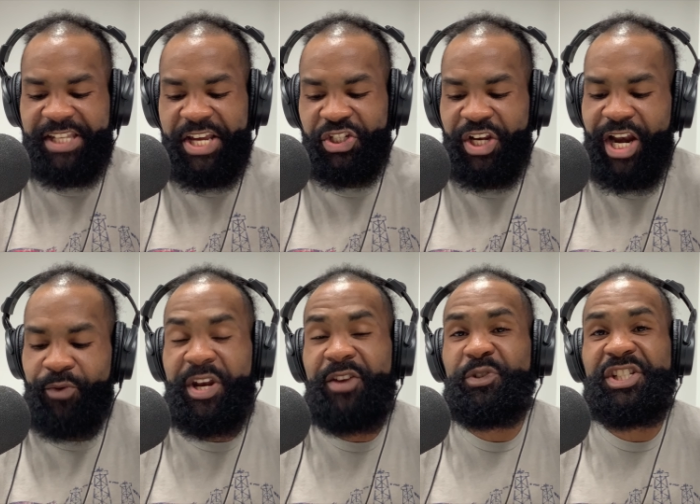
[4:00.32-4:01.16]
stationery
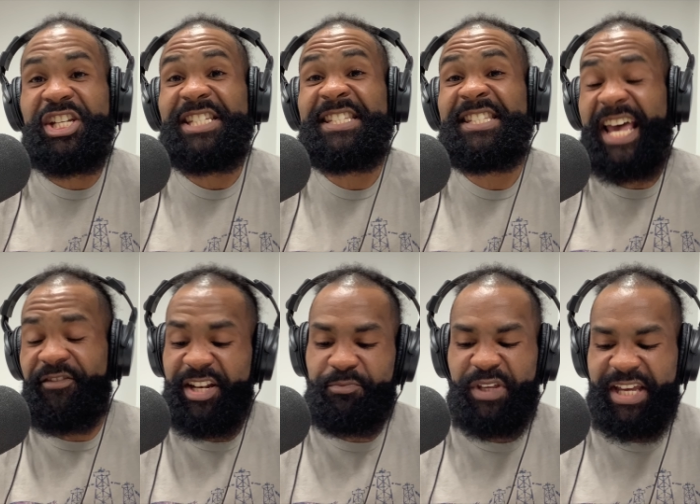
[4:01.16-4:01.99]
when he was just
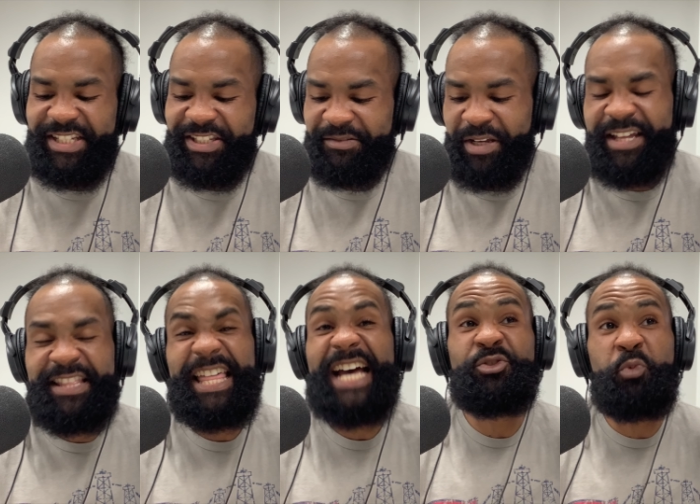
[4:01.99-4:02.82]
seven because
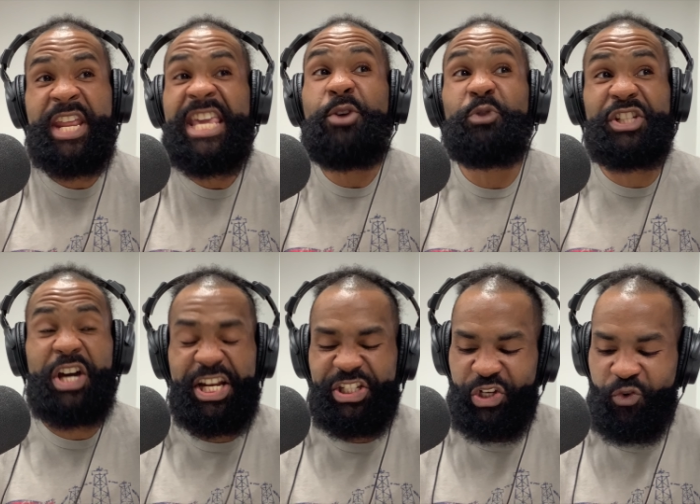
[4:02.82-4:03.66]
that's what he was
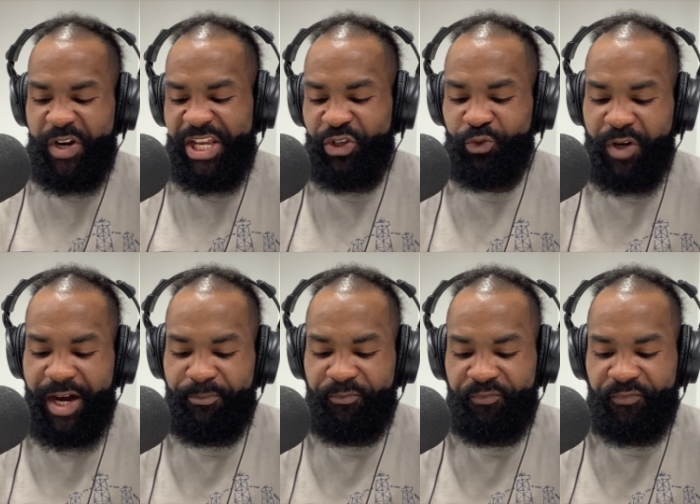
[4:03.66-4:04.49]
going to do when he grew
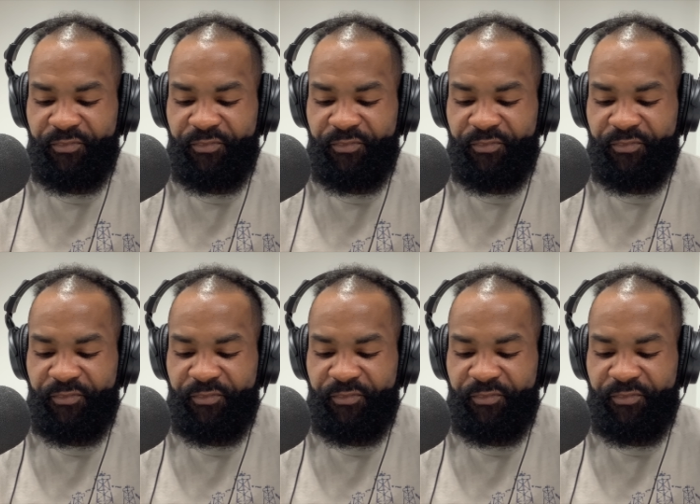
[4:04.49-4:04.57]
up.